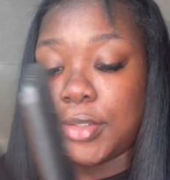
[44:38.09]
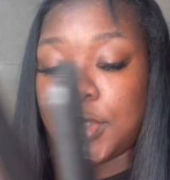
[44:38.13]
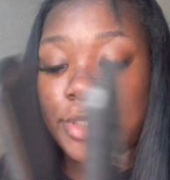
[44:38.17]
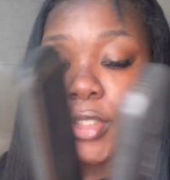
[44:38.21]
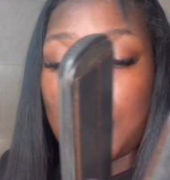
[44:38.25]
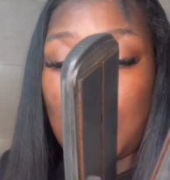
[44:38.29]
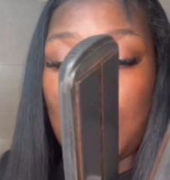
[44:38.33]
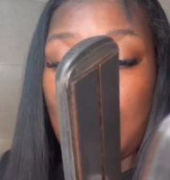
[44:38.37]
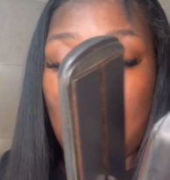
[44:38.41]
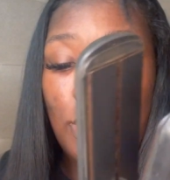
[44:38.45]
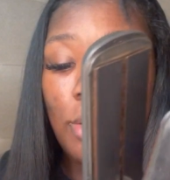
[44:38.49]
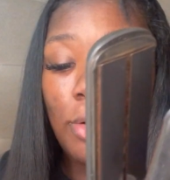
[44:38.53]

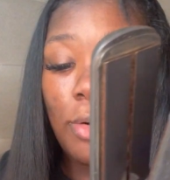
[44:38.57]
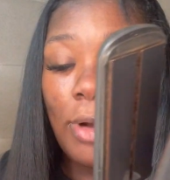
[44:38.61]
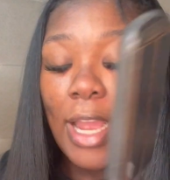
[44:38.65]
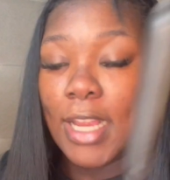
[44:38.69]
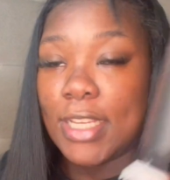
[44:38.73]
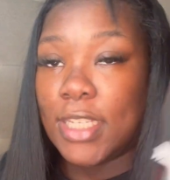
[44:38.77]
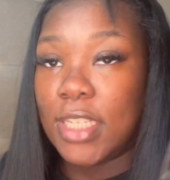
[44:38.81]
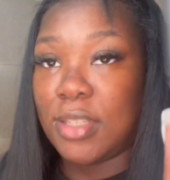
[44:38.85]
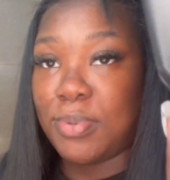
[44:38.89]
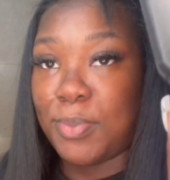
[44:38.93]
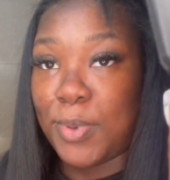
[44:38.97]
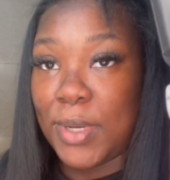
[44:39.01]
So I
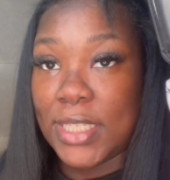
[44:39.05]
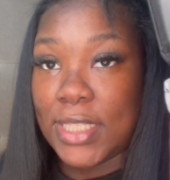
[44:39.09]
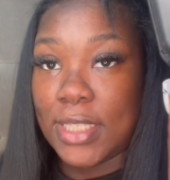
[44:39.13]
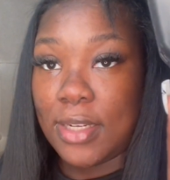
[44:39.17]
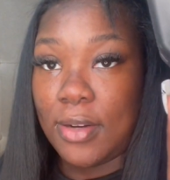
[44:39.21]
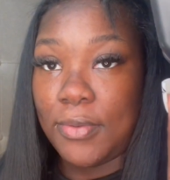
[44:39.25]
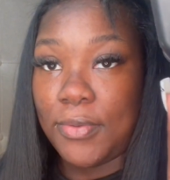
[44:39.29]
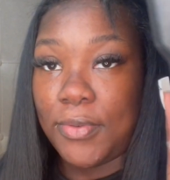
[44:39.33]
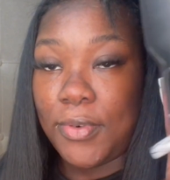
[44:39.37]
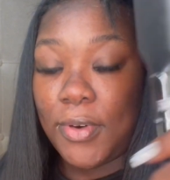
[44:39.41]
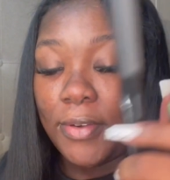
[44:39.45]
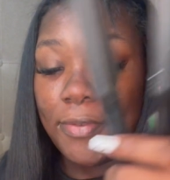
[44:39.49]
just pressed it
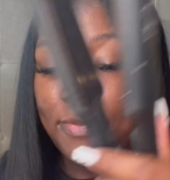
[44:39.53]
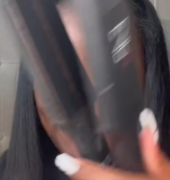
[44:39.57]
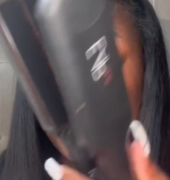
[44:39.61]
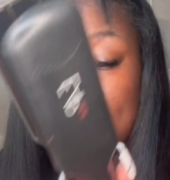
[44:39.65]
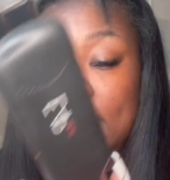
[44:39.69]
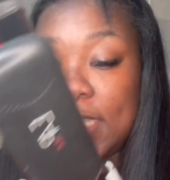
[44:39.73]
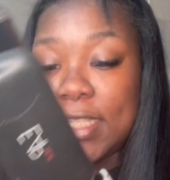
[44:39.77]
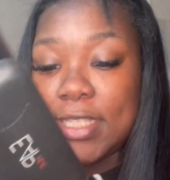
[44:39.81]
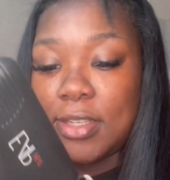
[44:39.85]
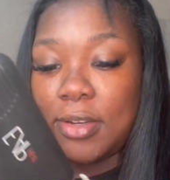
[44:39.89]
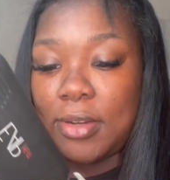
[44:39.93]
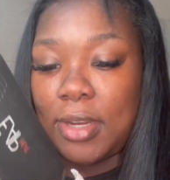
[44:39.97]
on
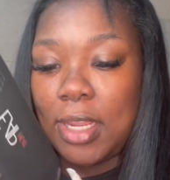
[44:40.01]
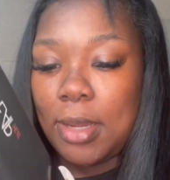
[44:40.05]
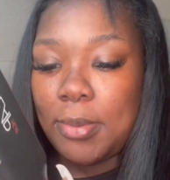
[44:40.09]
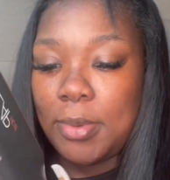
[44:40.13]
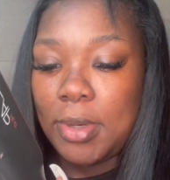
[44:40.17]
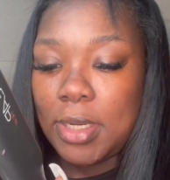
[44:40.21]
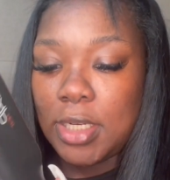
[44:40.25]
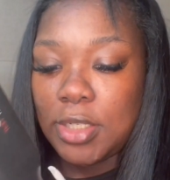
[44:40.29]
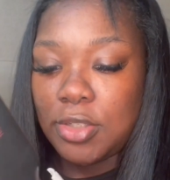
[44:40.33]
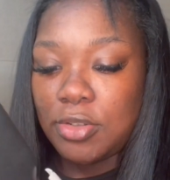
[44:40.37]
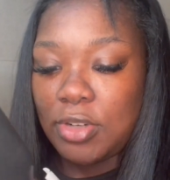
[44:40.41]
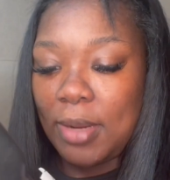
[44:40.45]
450. So now I'm
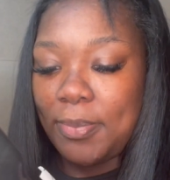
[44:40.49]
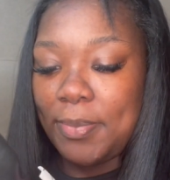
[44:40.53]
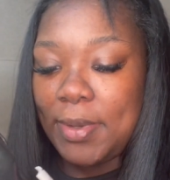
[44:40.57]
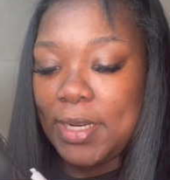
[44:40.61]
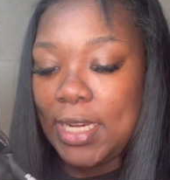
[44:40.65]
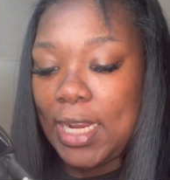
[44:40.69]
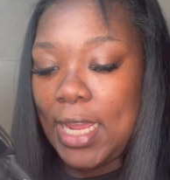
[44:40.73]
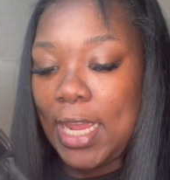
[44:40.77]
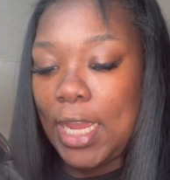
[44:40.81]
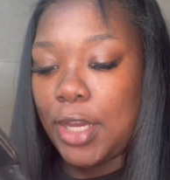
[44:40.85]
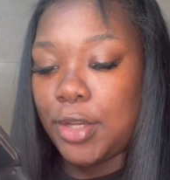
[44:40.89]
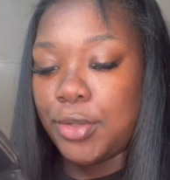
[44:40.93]
gonna drop
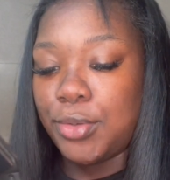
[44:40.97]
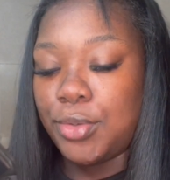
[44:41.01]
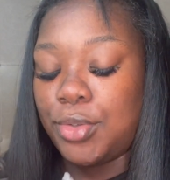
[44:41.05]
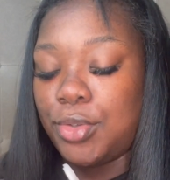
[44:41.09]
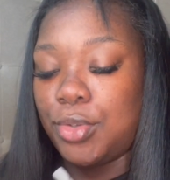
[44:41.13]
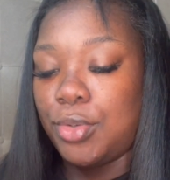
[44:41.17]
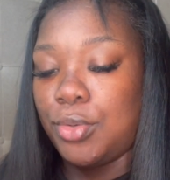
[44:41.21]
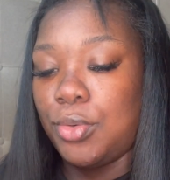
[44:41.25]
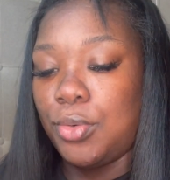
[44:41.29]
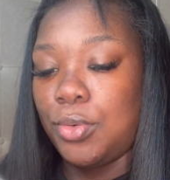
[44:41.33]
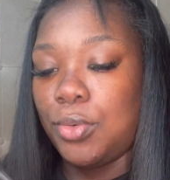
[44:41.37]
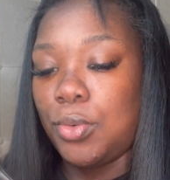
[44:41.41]
it down
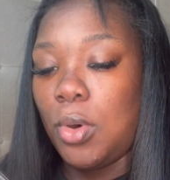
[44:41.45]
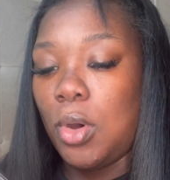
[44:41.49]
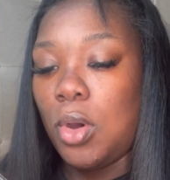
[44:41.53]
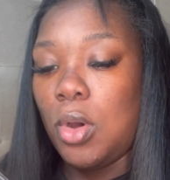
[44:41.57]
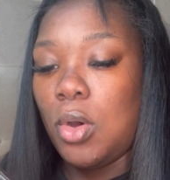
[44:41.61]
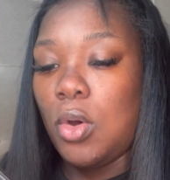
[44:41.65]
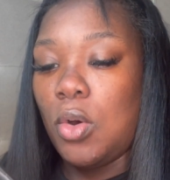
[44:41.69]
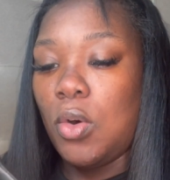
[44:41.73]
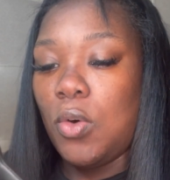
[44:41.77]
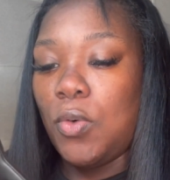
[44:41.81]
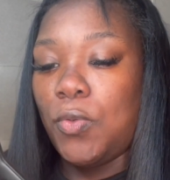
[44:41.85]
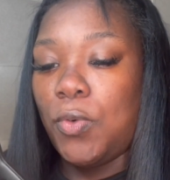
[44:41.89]
to
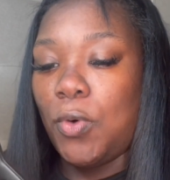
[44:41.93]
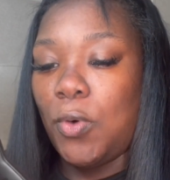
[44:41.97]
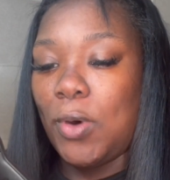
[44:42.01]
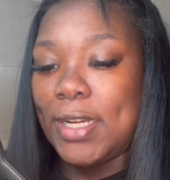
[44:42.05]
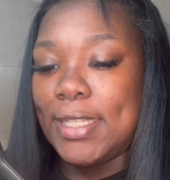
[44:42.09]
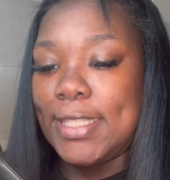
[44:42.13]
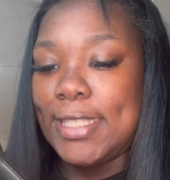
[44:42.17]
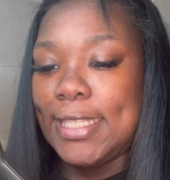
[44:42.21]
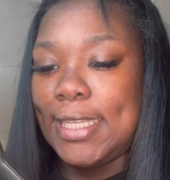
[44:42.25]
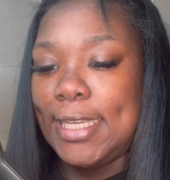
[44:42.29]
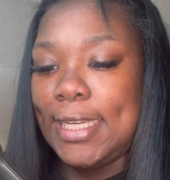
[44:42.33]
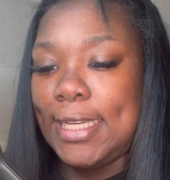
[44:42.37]

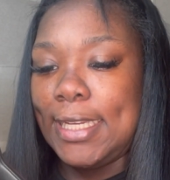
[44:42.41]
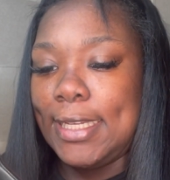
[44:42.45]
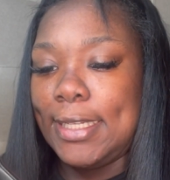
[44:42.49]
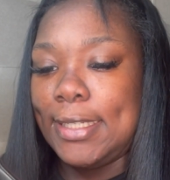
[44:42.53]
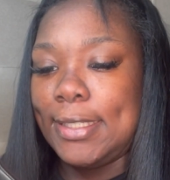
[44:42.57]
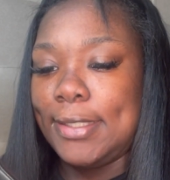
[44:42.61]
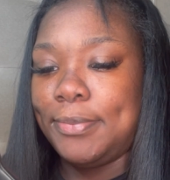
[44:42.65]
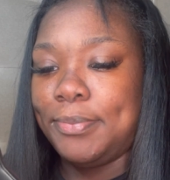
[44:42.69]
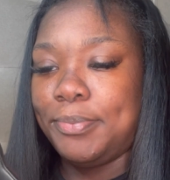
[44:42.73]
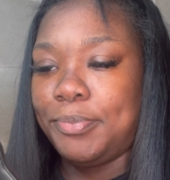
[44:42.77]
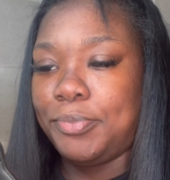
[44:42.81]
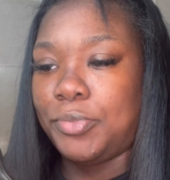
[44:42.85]

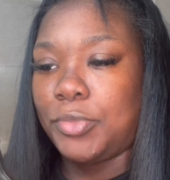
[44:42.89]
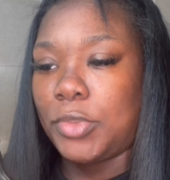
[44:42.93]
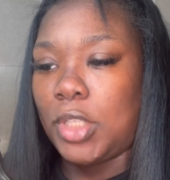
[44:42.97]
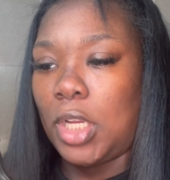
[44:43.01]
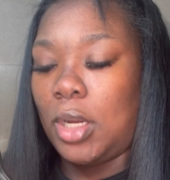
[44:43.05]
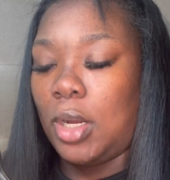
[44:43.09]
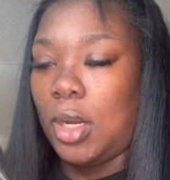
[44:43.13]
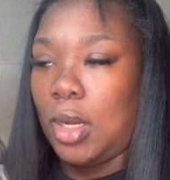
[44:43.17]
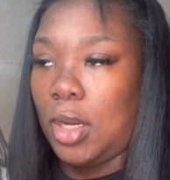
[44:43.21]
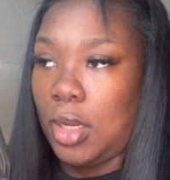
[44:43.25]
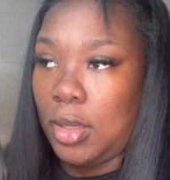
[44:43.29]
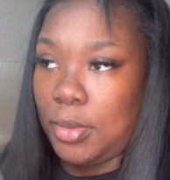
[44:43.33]
410
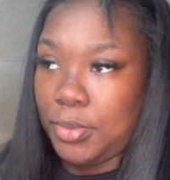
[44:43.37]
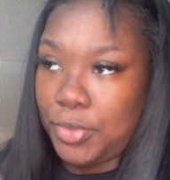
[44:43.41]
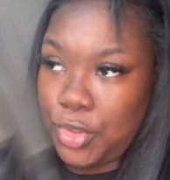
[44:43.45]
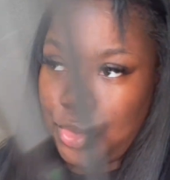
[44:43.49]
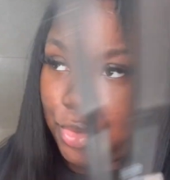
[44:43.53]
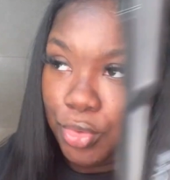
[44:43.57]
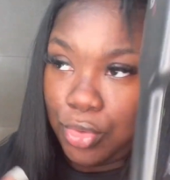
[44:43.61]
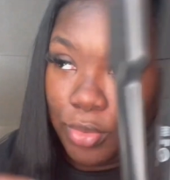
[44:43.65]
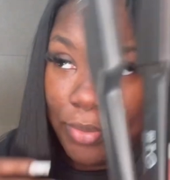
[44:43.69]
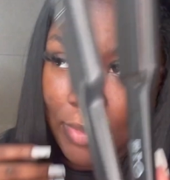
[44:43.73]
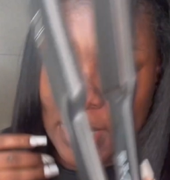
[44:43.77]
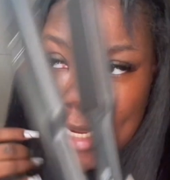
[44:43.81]
to
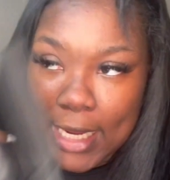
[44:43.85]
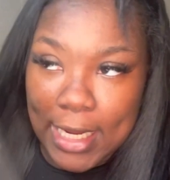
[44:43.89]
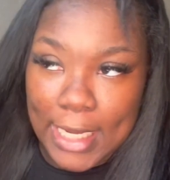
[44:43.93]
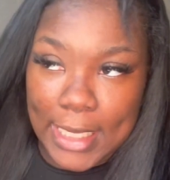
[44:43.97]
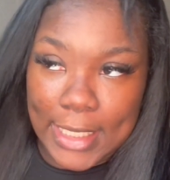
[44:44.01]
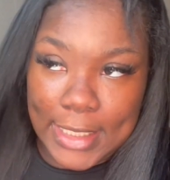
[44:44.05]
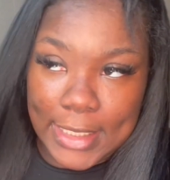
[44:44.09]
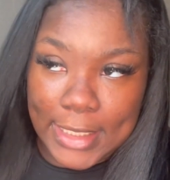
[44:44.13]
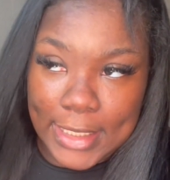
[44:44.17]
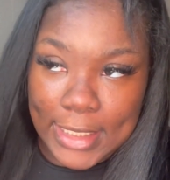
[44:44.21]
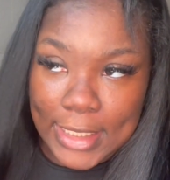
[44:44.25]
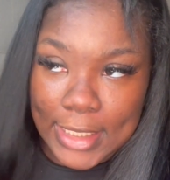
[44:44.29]
do my
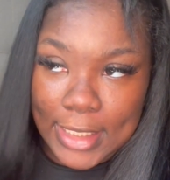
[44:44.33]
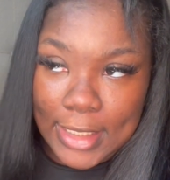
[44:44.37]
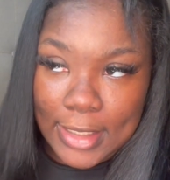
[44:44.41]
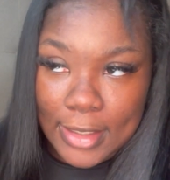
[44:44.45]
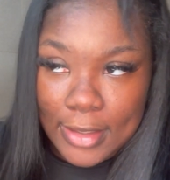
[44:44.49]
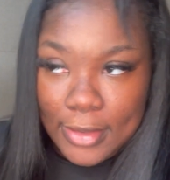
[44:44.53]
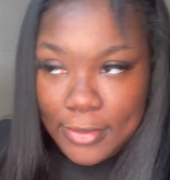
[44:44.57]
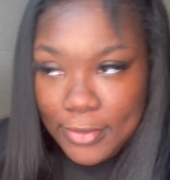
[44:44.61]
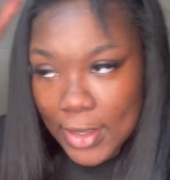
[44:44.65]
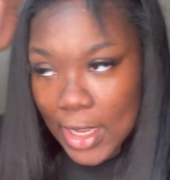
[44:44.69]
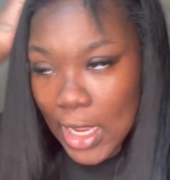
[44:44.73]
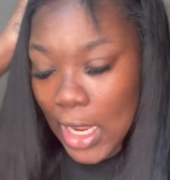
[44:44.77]

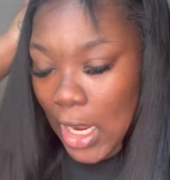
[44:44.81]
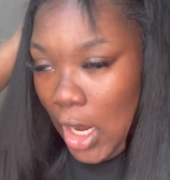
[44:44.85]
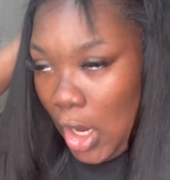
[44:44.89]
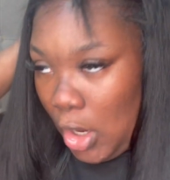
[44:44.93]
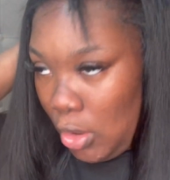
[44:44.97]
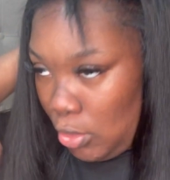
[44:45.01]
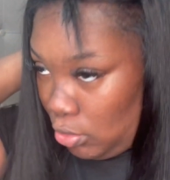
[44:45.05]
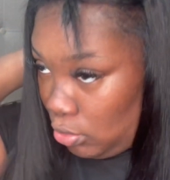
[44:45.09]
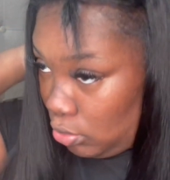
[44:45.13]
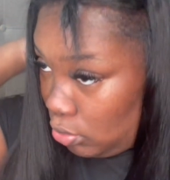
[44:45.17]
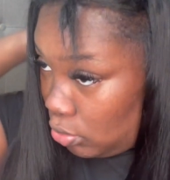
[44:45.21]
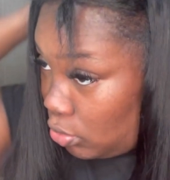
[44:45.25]
leave
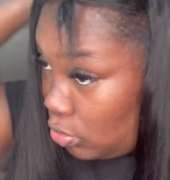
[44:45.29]
out.